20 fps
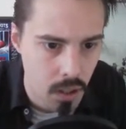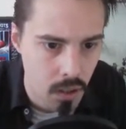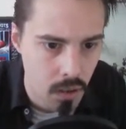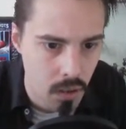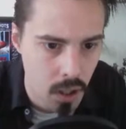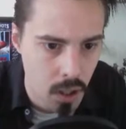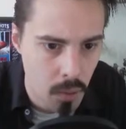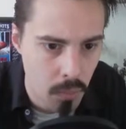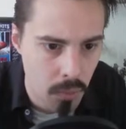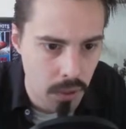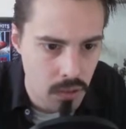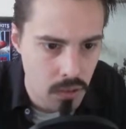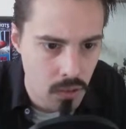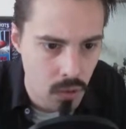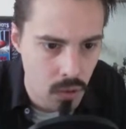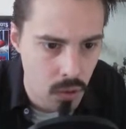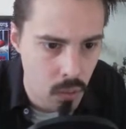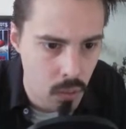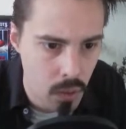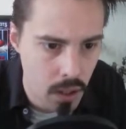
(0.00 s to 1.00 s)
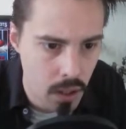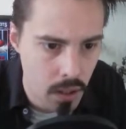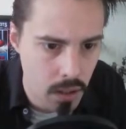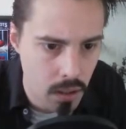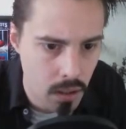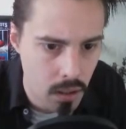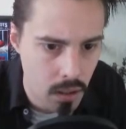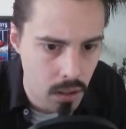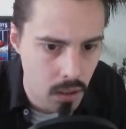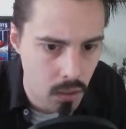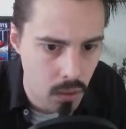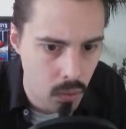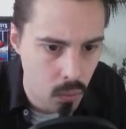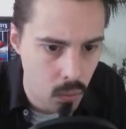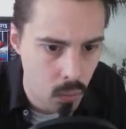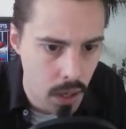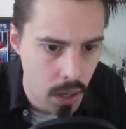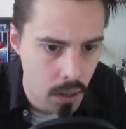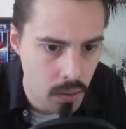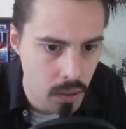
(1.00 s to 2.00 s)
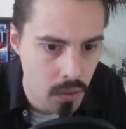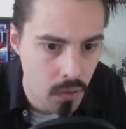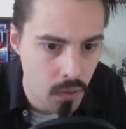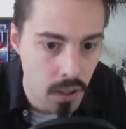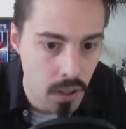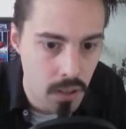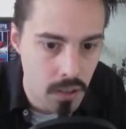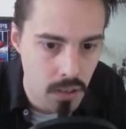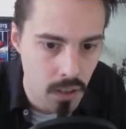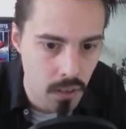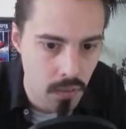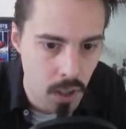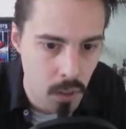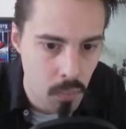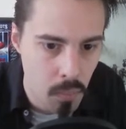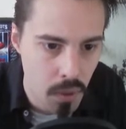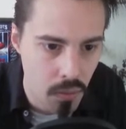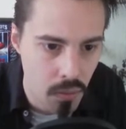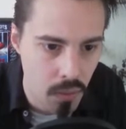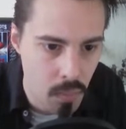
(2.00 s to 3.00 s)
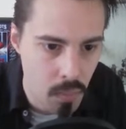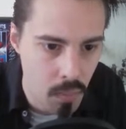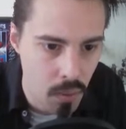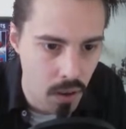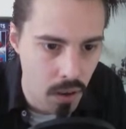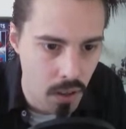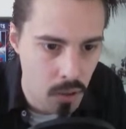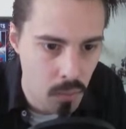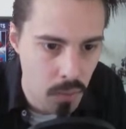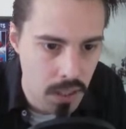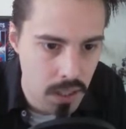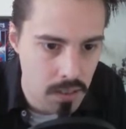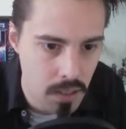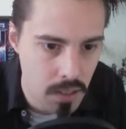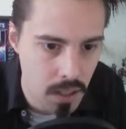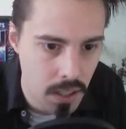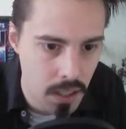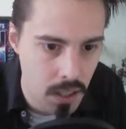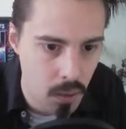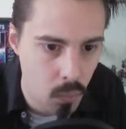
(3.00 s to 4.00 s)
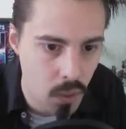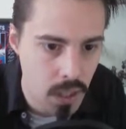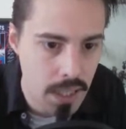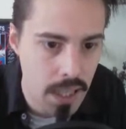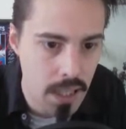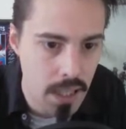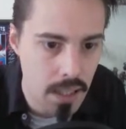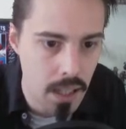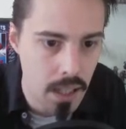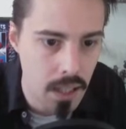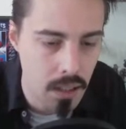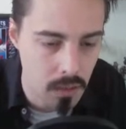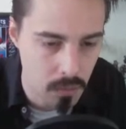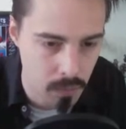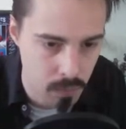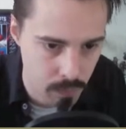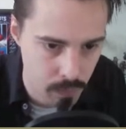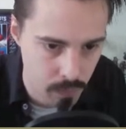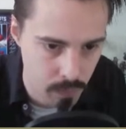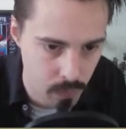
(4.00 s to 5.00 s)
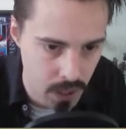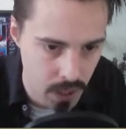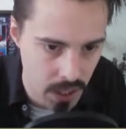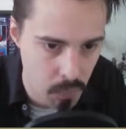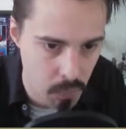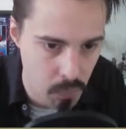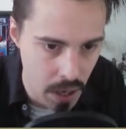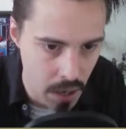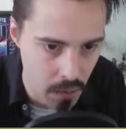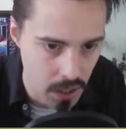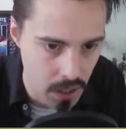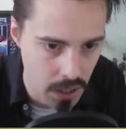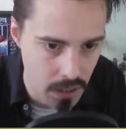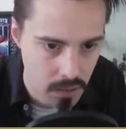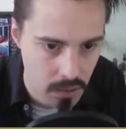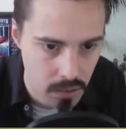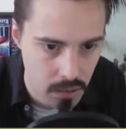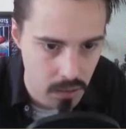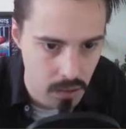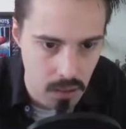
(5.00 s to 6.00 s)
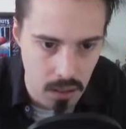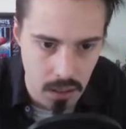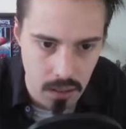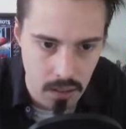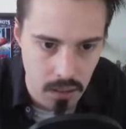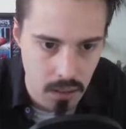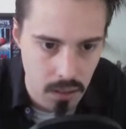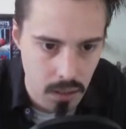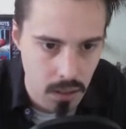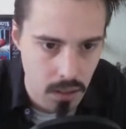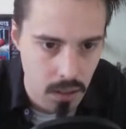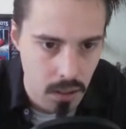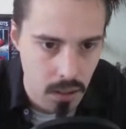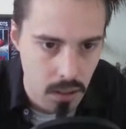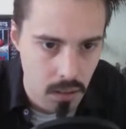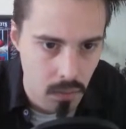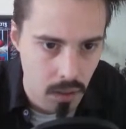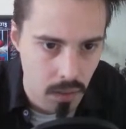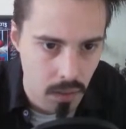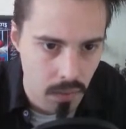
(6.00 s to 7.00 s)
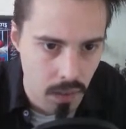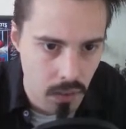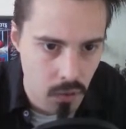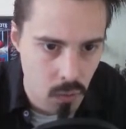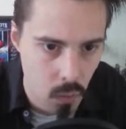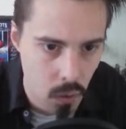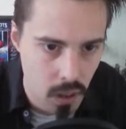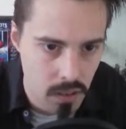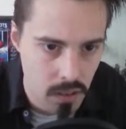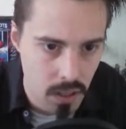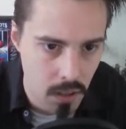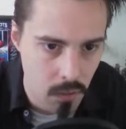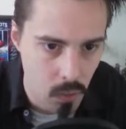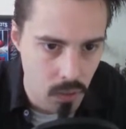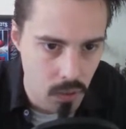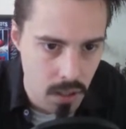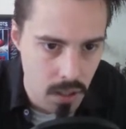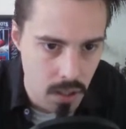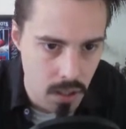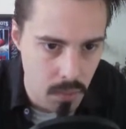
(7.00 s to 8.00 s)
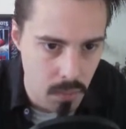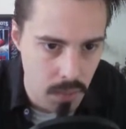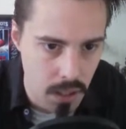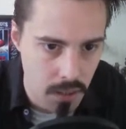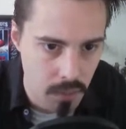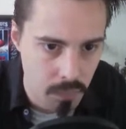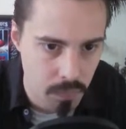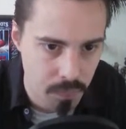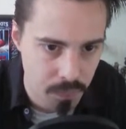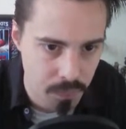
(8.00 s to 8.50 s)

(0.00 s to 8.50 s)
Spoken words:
Alright, please draw one. Wow, you've got yourself number 3 prize. Please take it. We get a berry. Okay. Well, thanks for wasting everyone's time there.